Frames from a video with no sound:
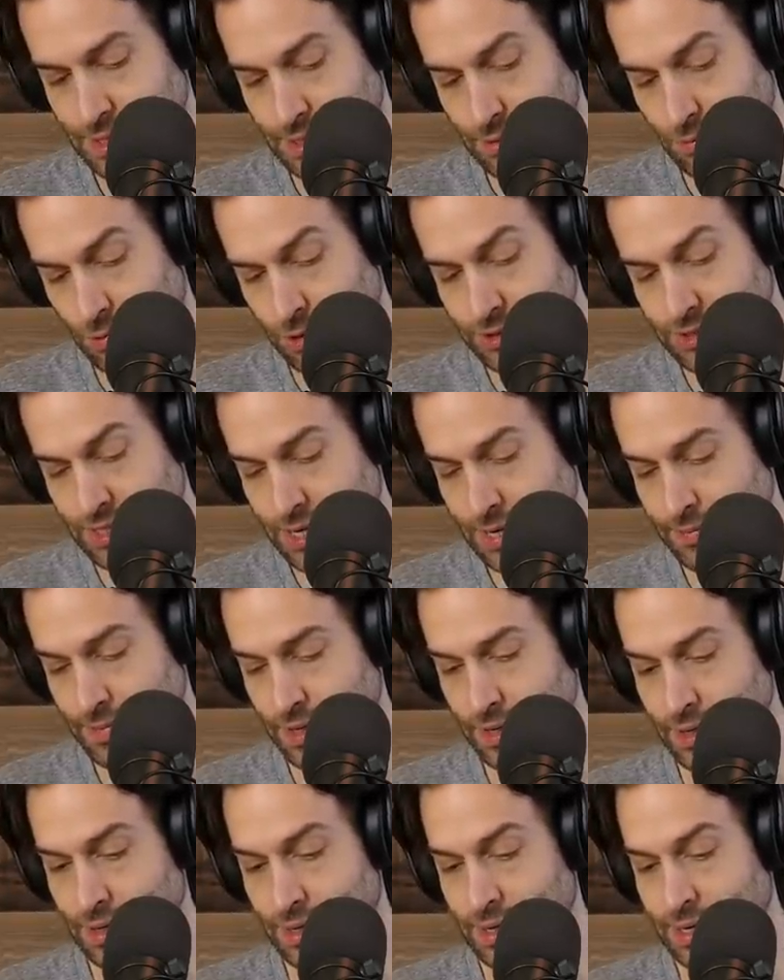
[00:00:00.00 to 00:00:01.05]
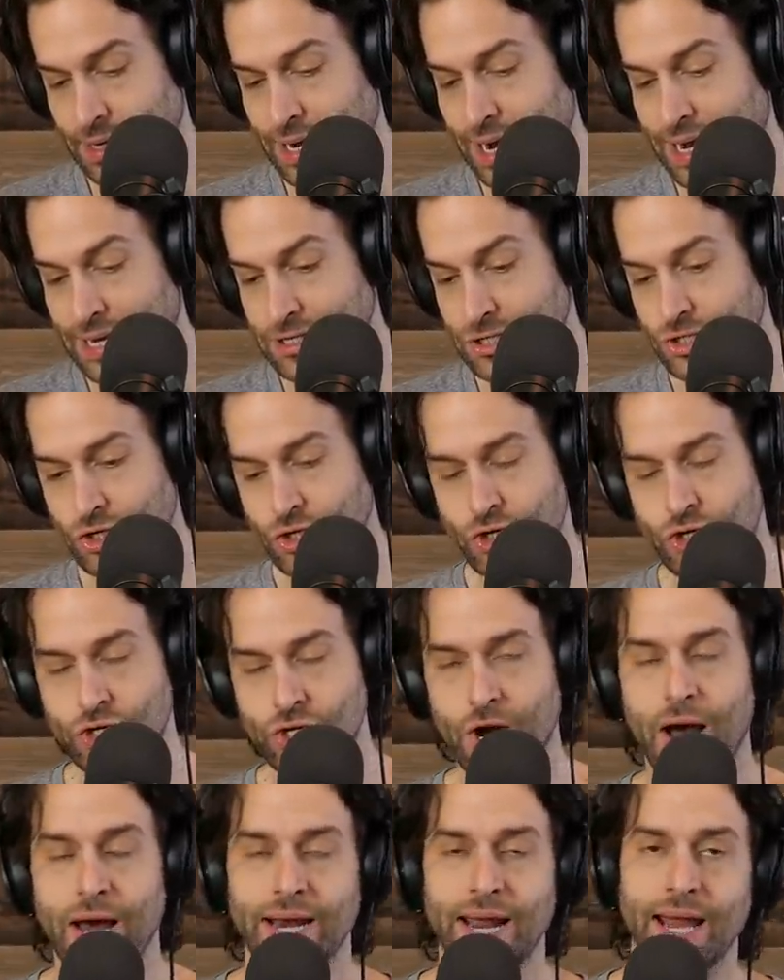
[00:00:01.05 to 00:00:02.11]
One time, guys
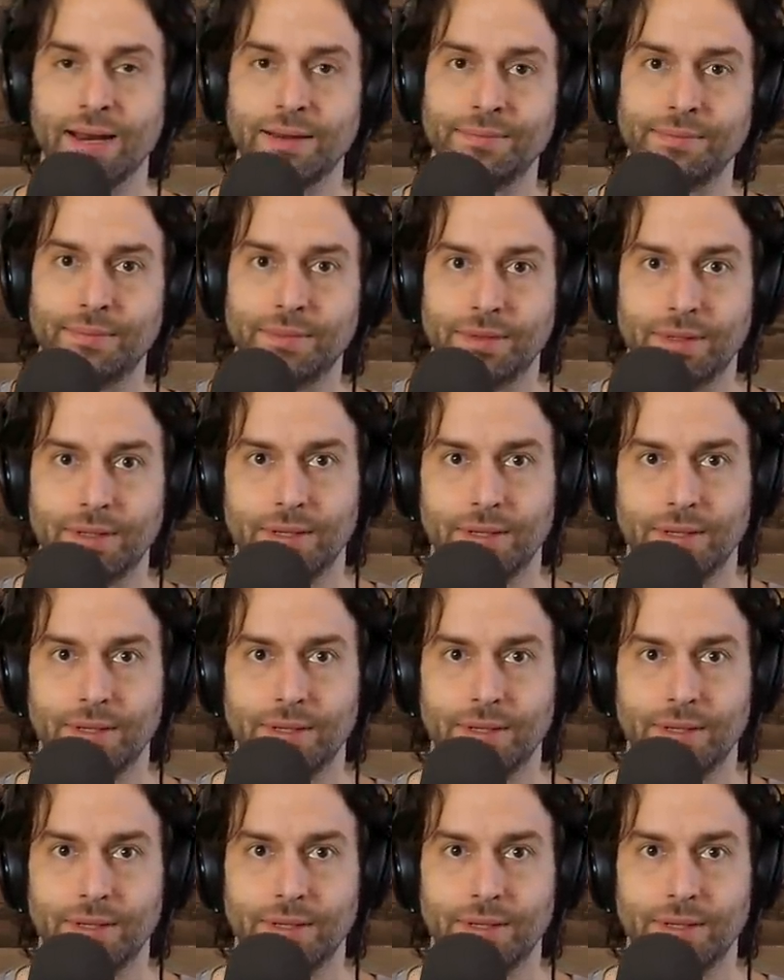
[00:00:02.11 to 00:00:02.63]
shot at him.